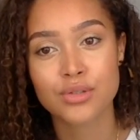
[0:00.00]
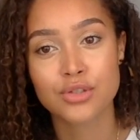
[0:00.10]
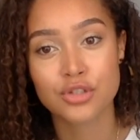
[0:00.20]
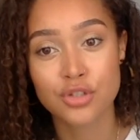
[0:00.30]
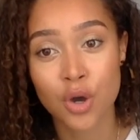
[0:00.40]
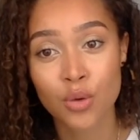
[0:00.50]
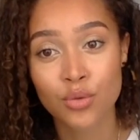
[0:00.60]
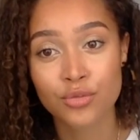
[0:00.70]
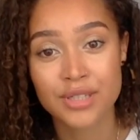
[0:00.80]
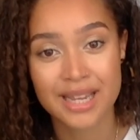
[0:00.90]

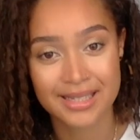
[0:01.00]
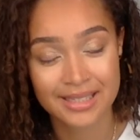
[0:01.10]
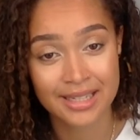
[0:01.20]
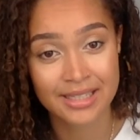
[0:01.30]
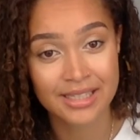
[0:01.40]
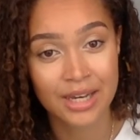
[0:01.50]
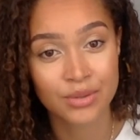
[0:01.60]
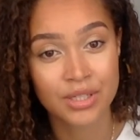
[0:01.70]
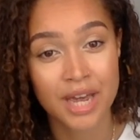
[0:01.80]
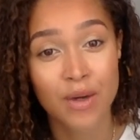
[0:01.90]
dissolve dead skin
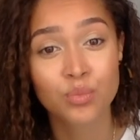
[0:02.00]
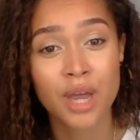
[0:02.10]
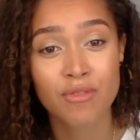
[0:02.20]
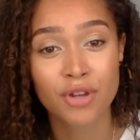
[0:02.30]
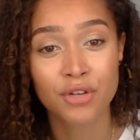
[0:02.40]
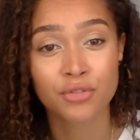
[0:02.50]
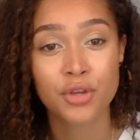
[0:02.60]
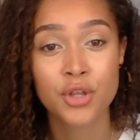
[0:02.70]
cells and help get rid of